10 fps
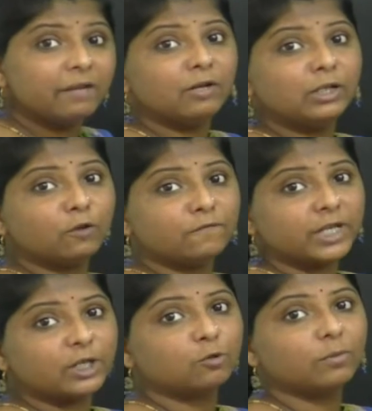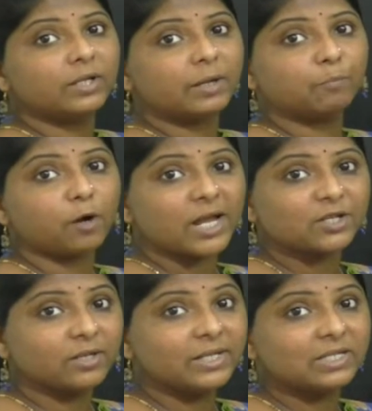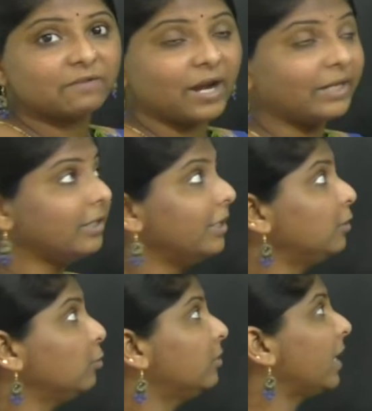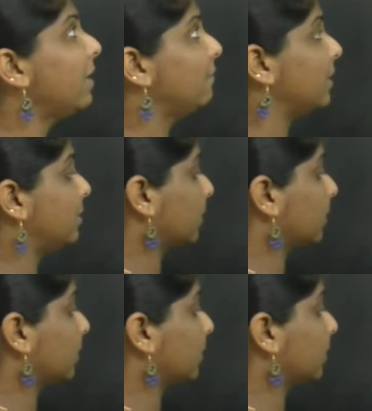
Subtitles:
event of sexual reproduction is divided into 3 events.